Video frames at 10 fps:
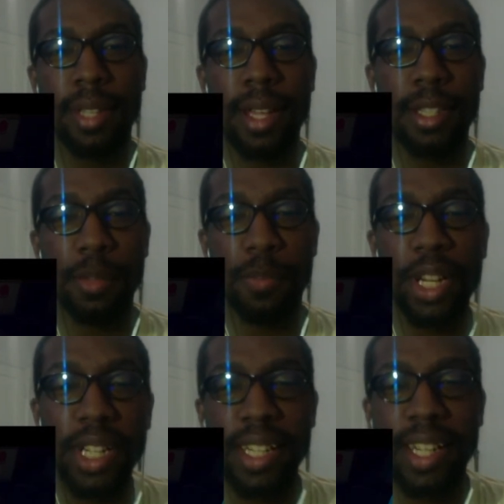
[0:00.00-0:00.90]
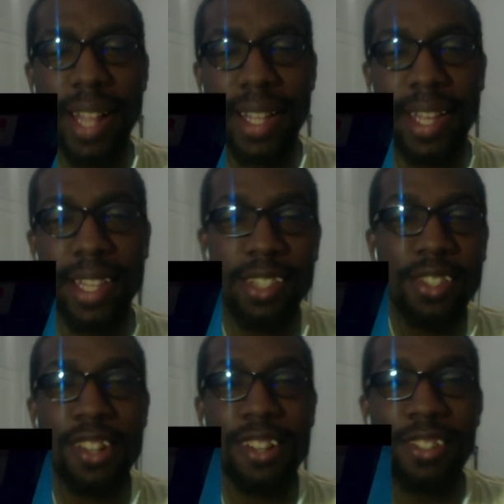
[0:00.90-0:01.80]
Sabrina got the
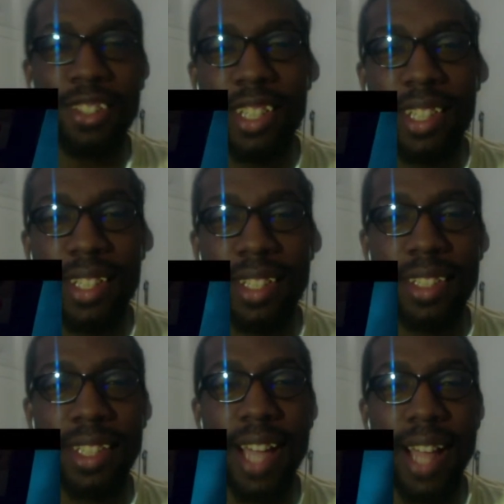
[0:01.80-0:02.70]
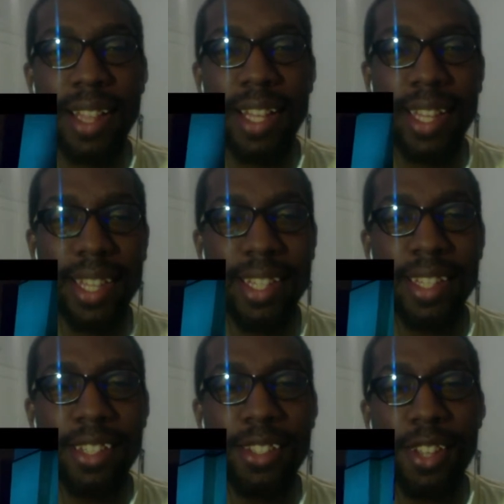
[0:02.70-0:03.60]
heels on. She got the
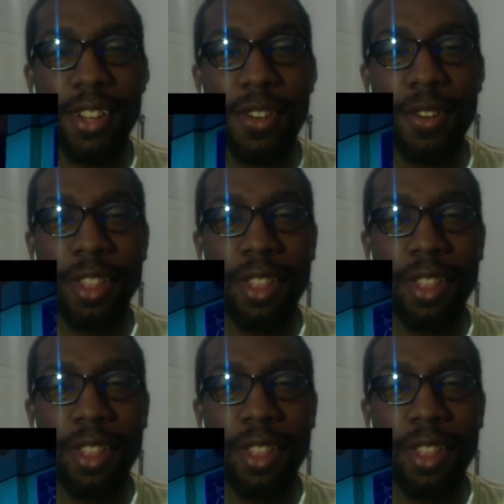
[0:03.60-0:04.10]
heels on.